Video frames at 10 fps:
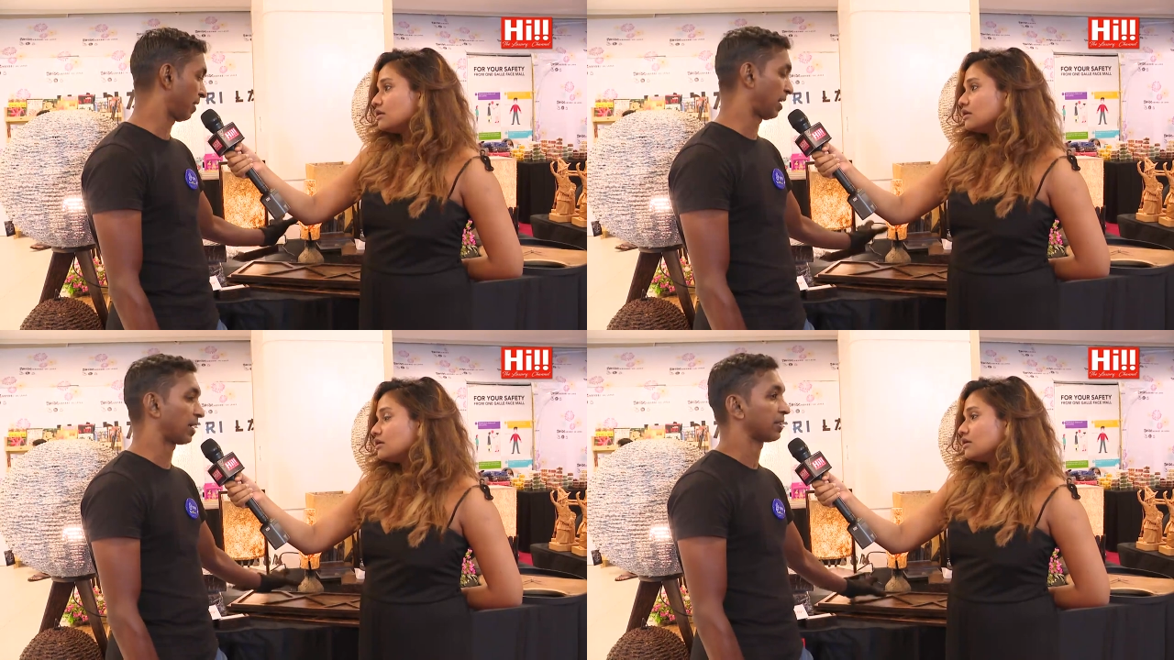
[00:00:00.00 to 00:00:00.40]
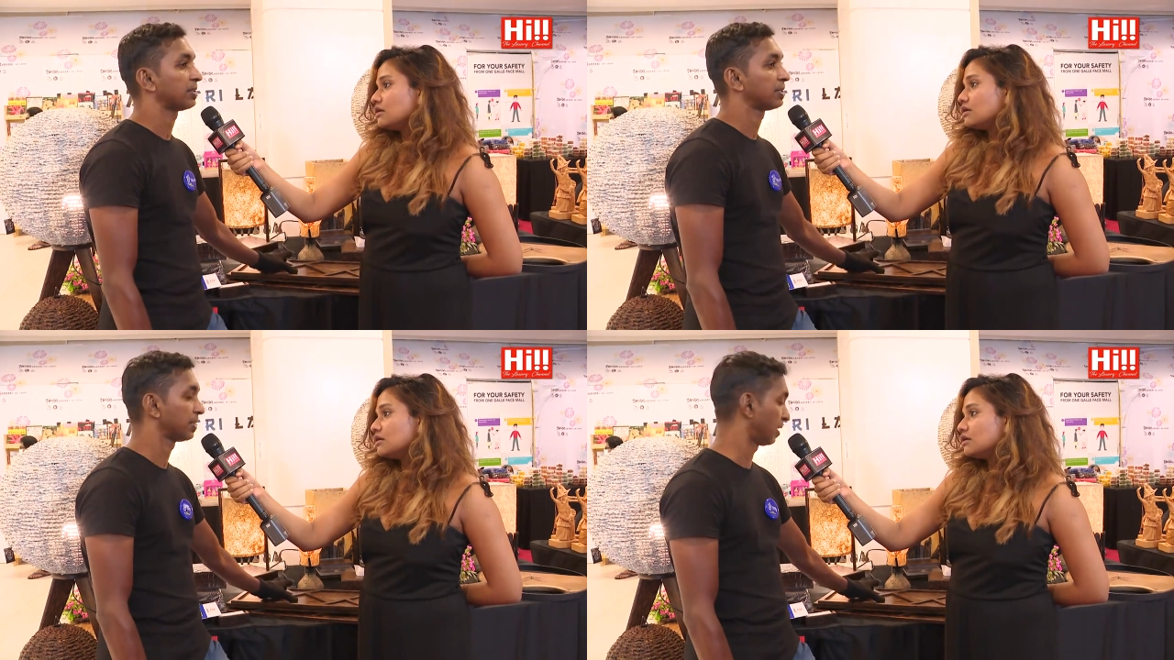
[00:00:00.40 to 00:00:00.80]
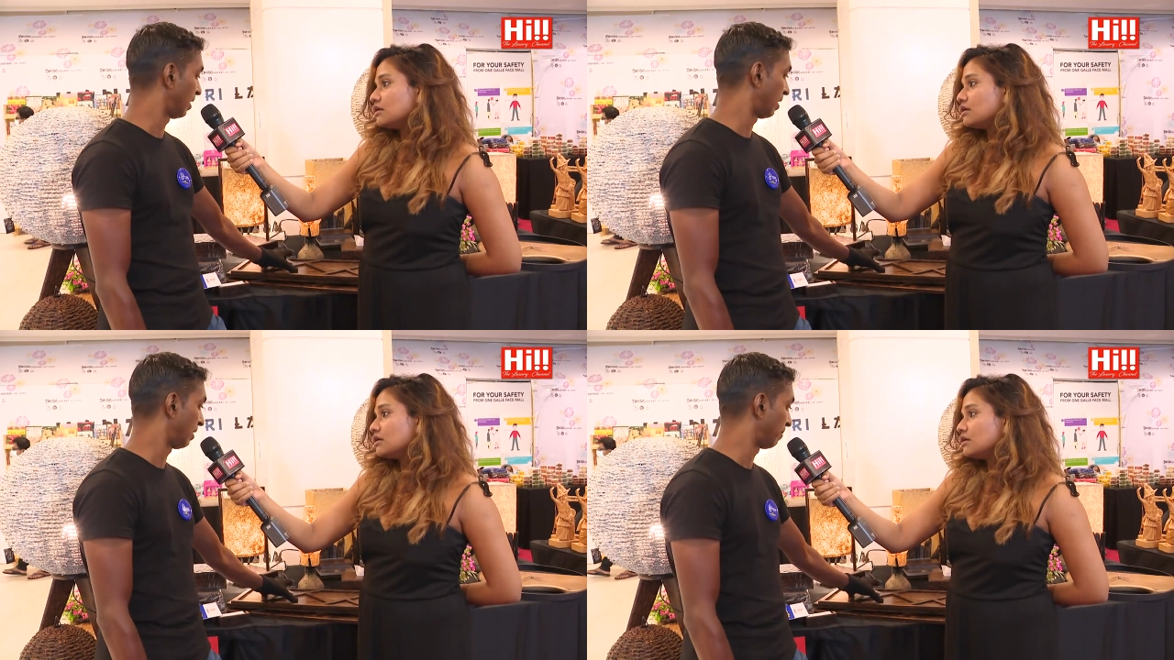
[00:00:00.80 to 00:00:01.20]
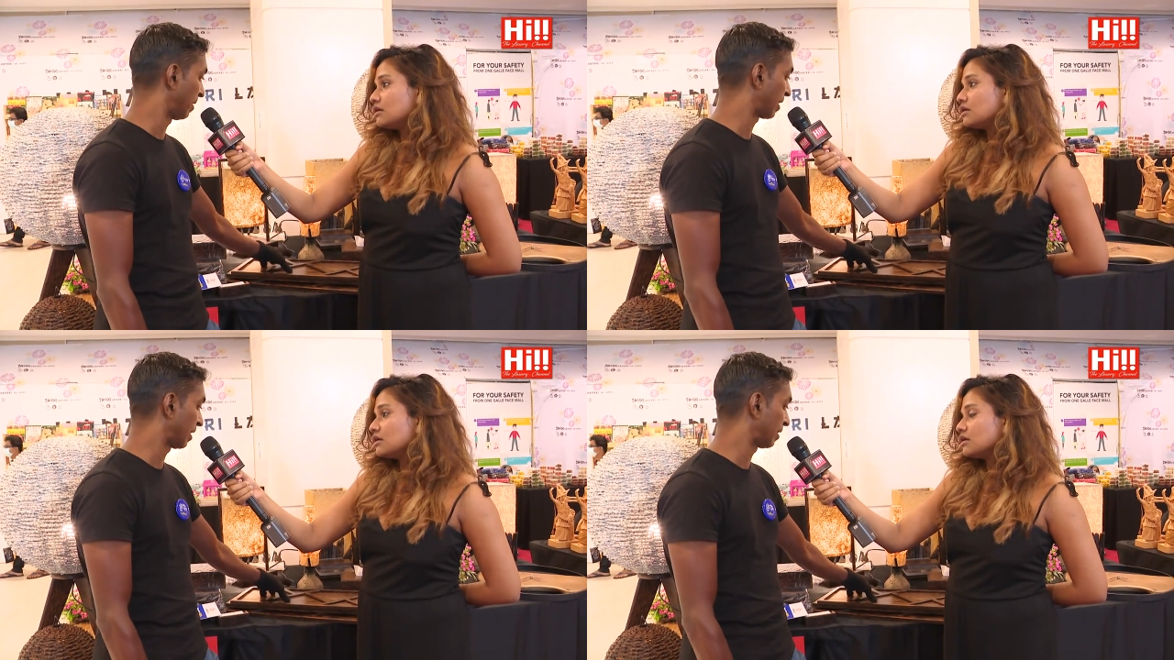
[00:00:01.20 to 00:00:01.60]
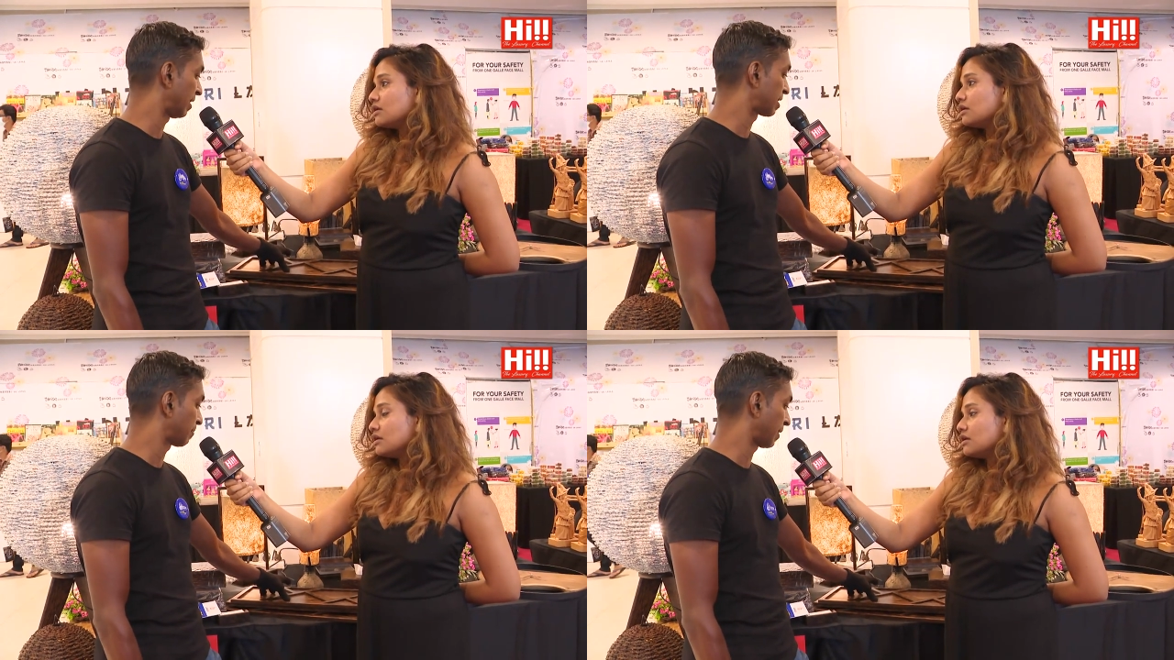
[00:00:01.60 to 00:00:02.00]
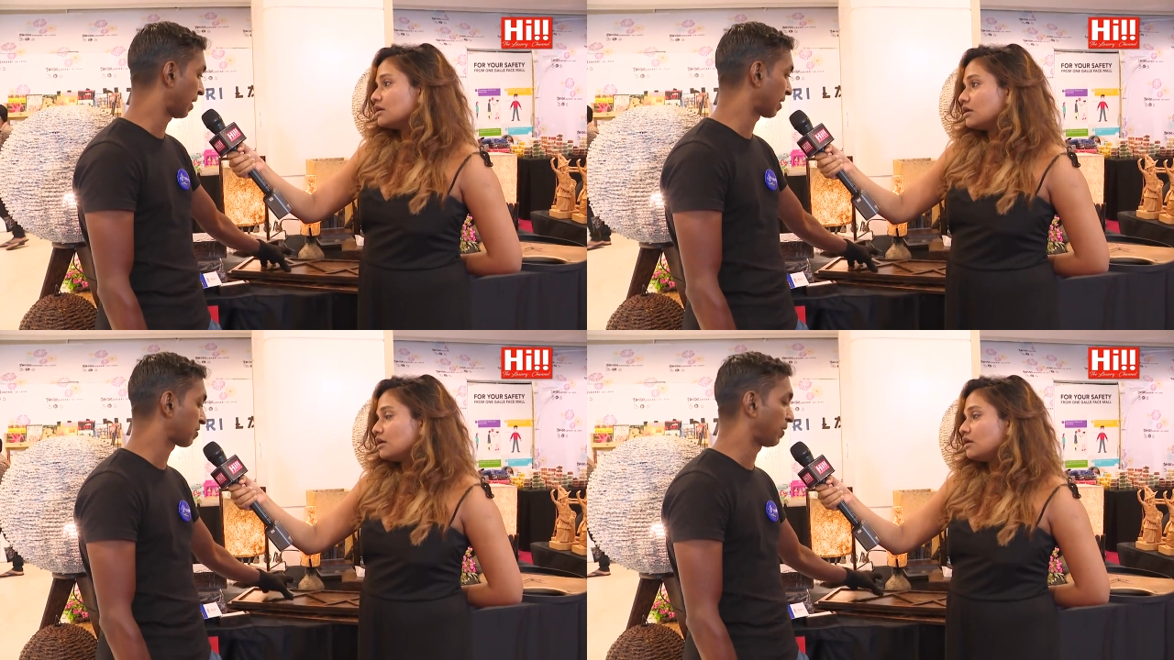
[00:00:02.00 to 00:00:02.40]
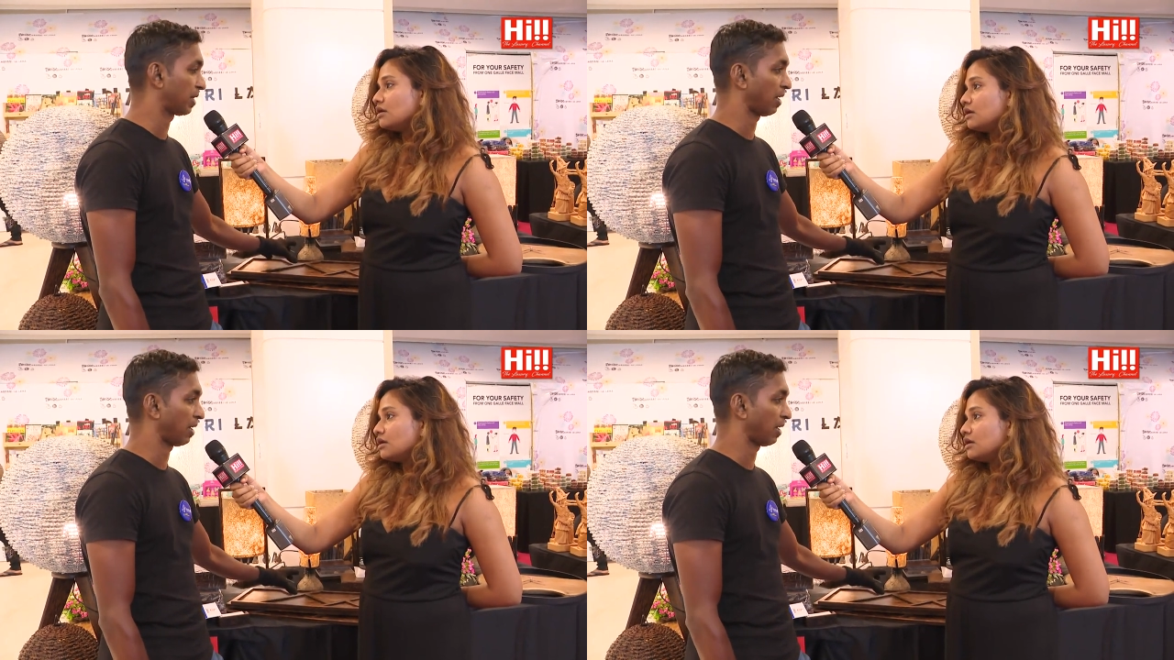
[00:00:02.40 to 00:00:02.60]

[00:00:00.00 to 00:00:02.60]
Speaker 1: we are uh, making these products with